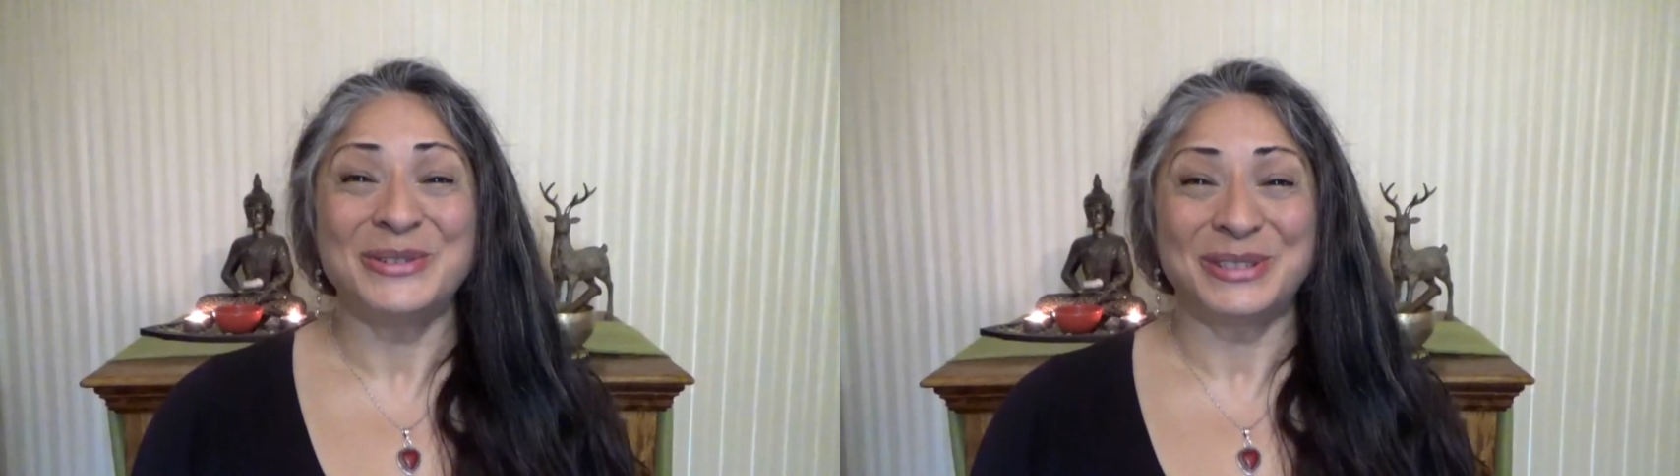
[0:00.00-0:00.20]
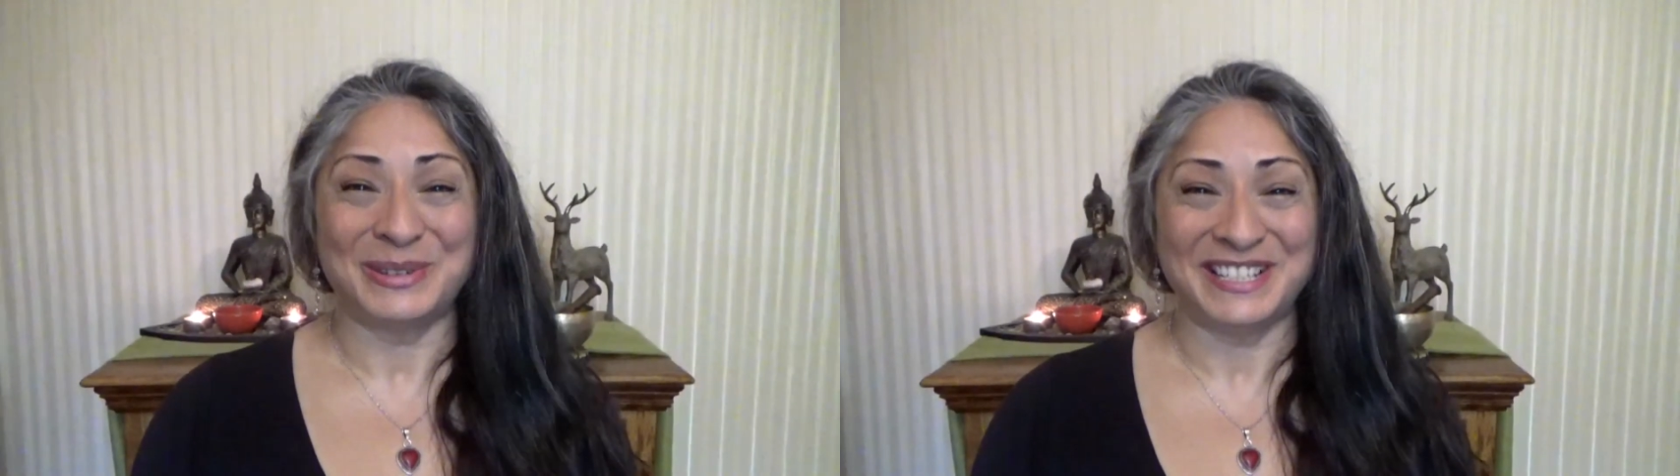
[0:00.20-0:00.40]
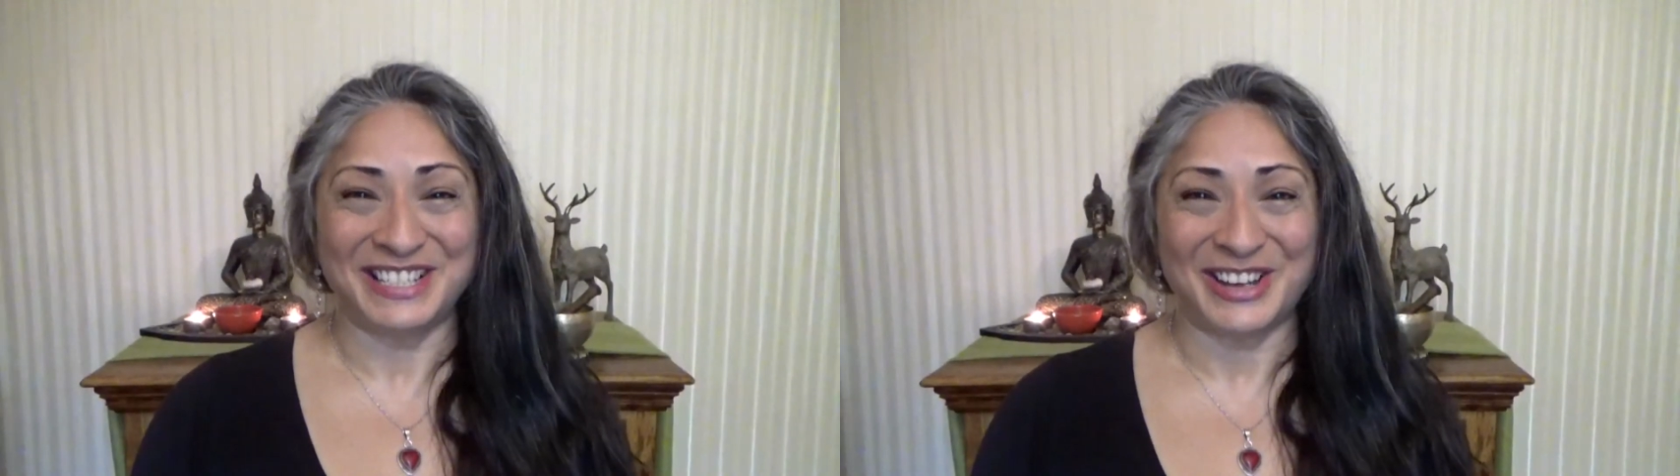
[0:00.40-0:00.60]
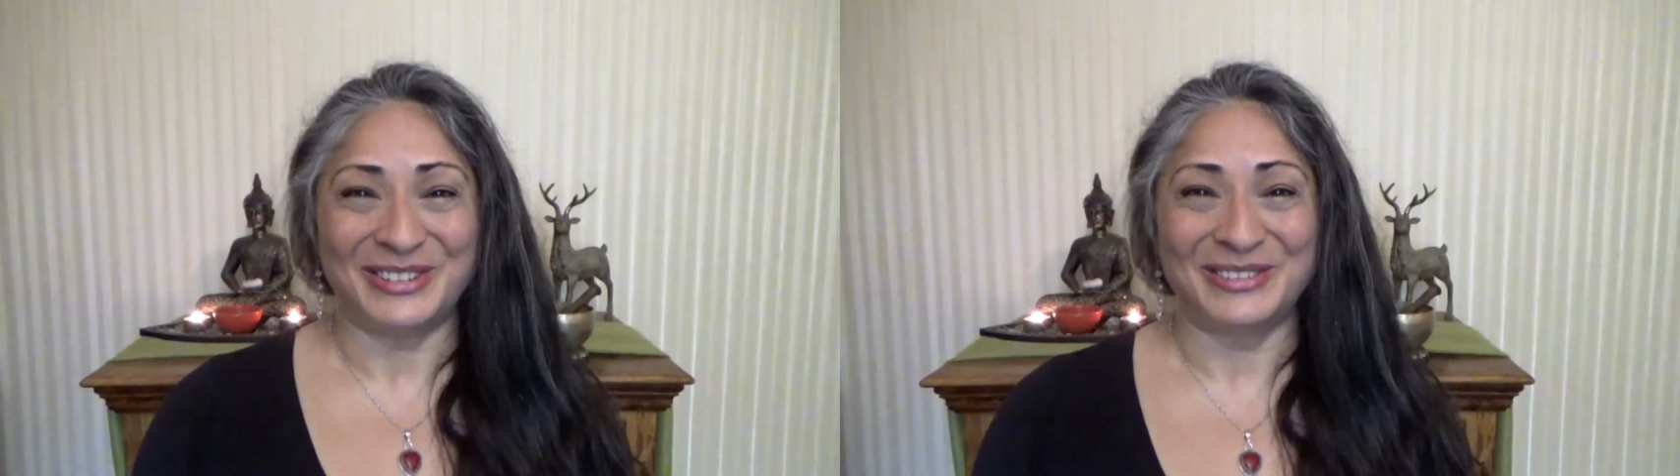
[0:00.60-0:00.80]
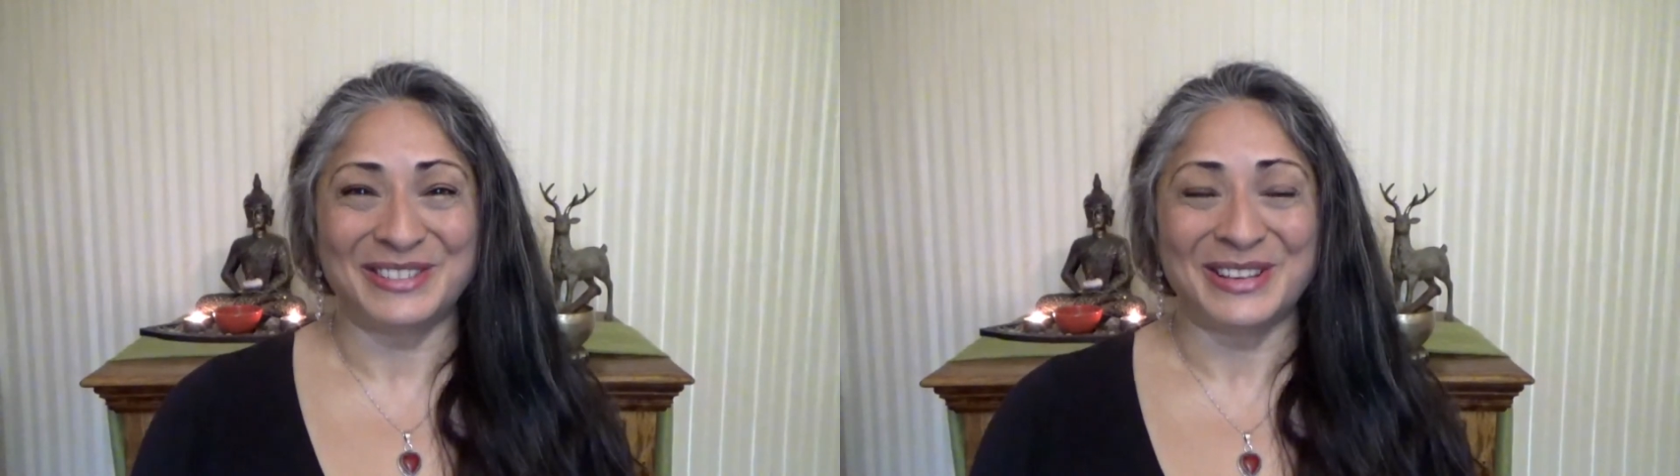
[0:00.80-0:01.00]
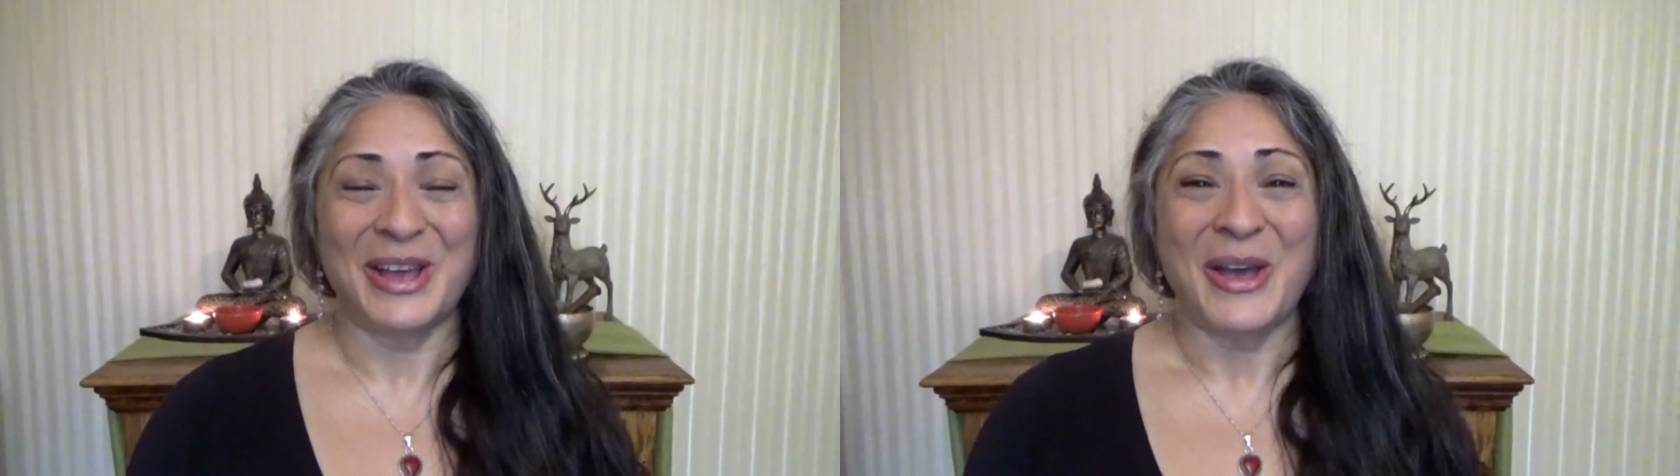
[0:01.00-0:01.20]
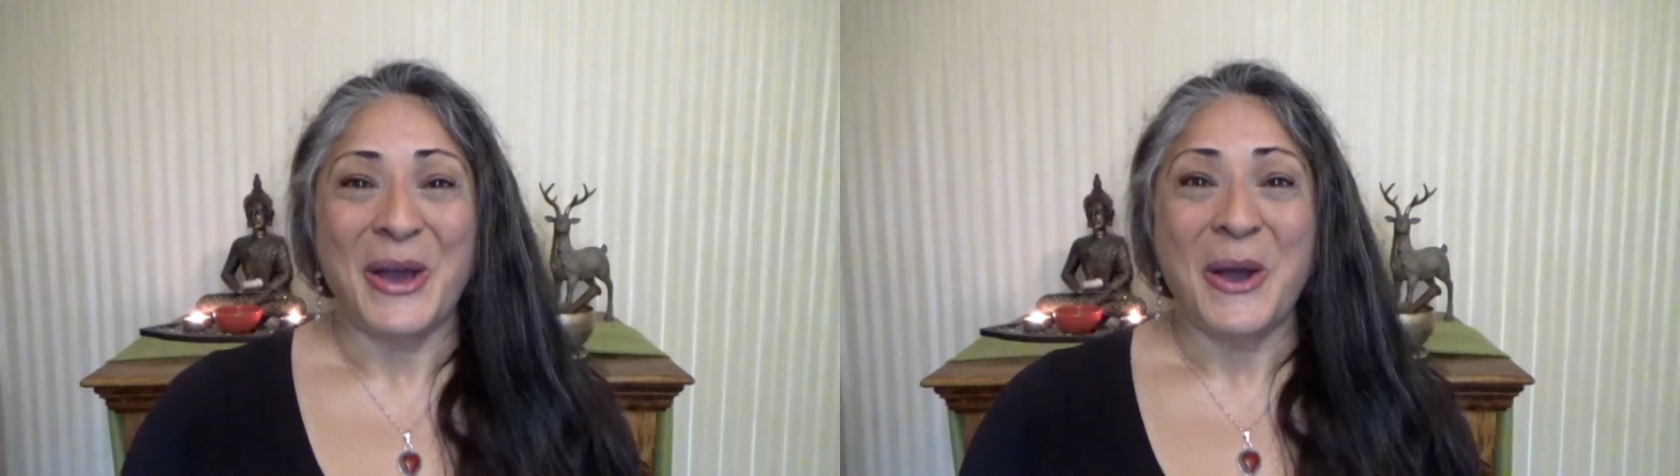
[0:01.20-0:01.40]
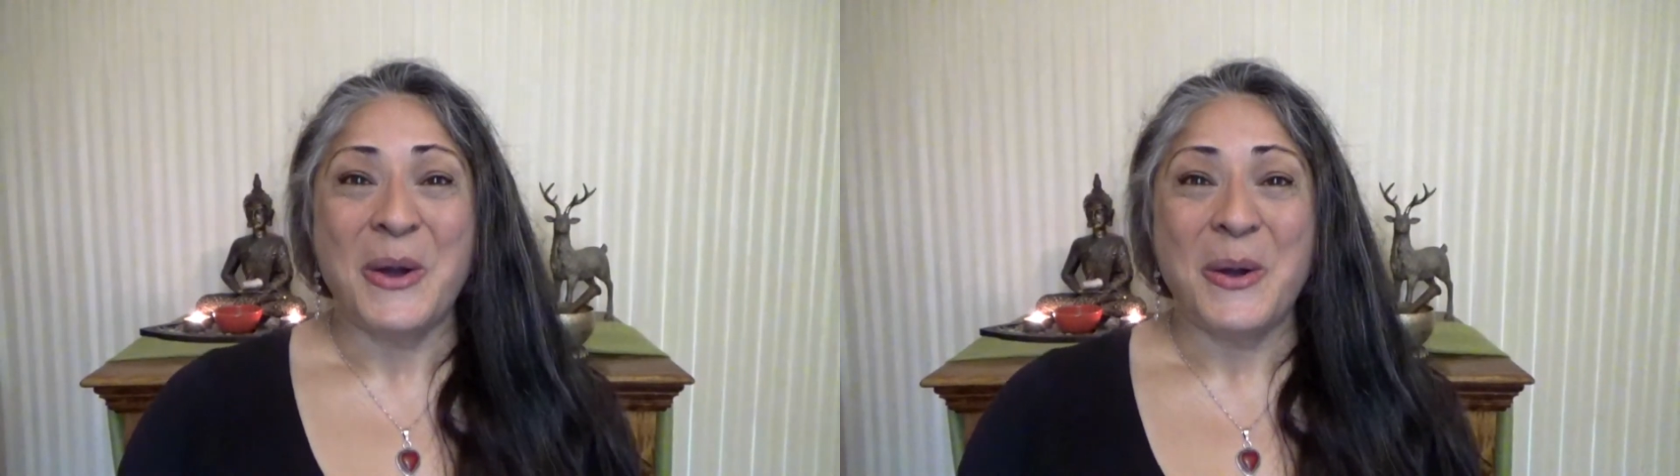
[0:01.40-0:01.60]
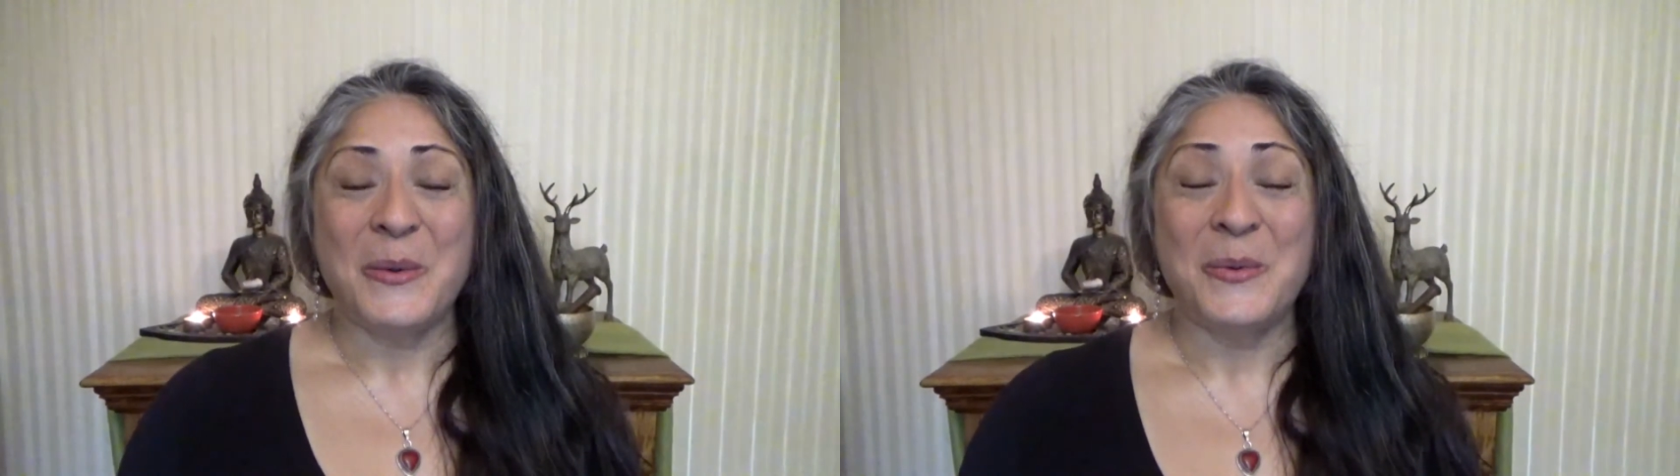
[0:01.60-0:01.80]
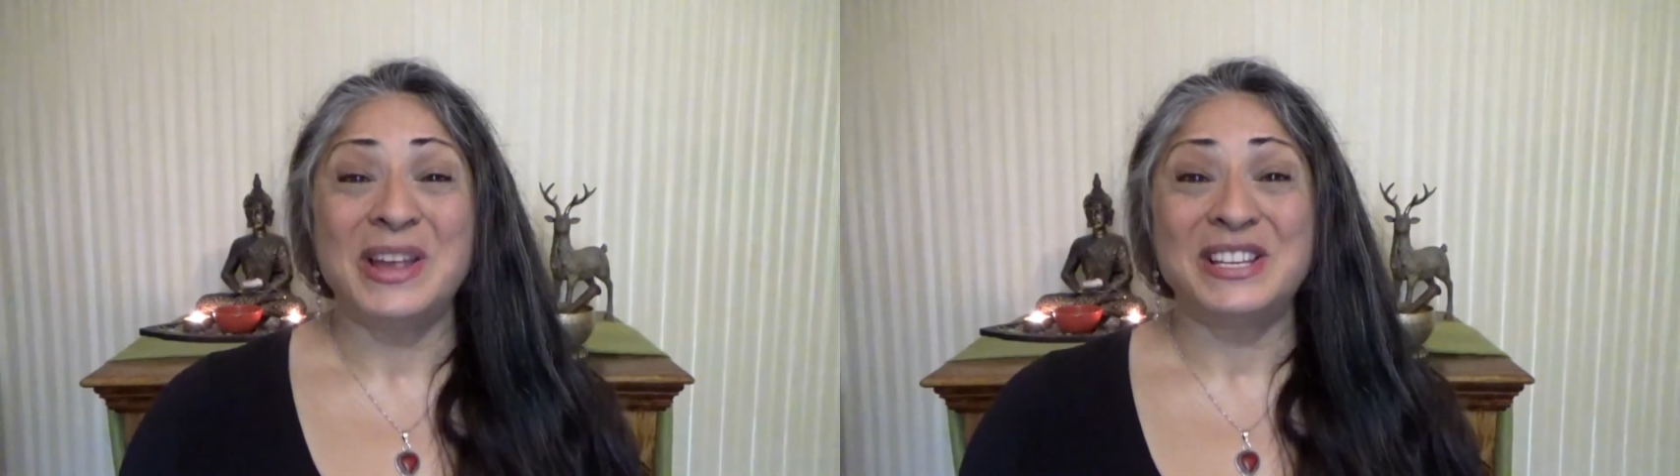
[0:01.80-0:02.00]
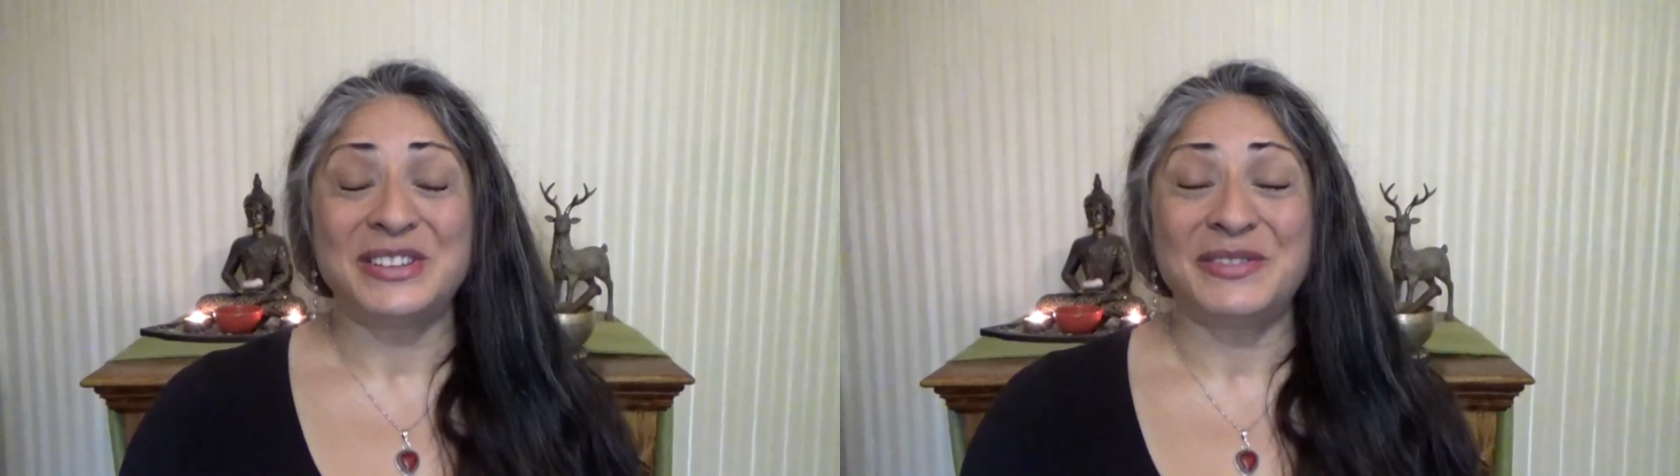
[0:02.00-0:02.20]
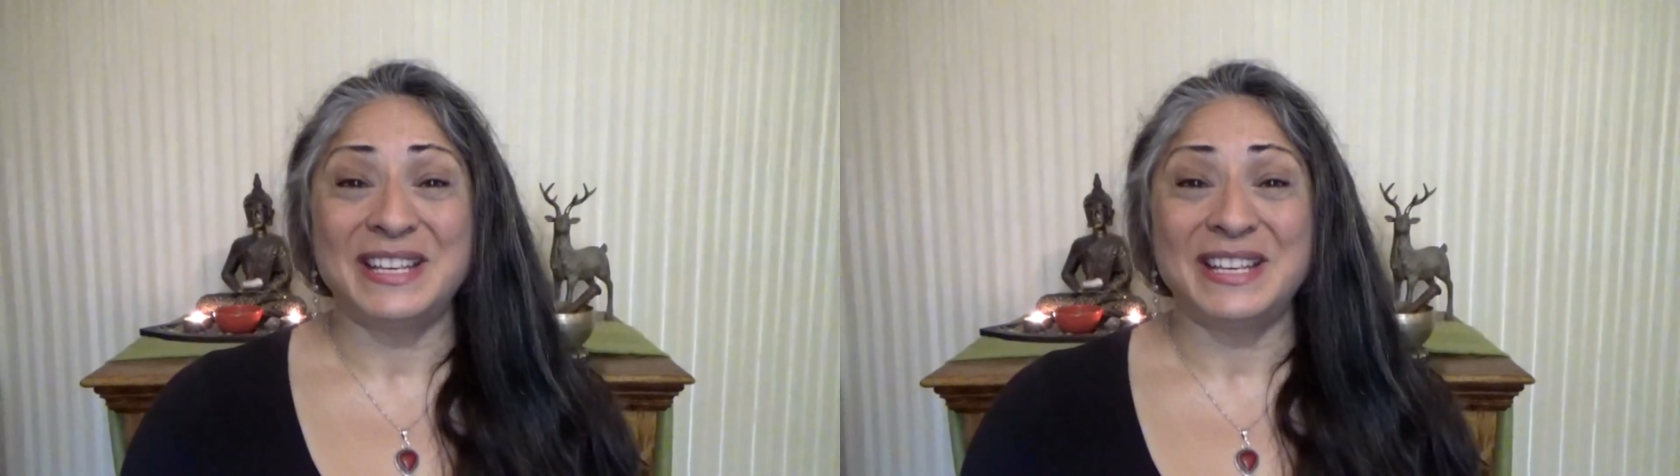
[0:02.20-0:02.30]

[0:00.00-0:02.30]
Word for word: sweet souls, which of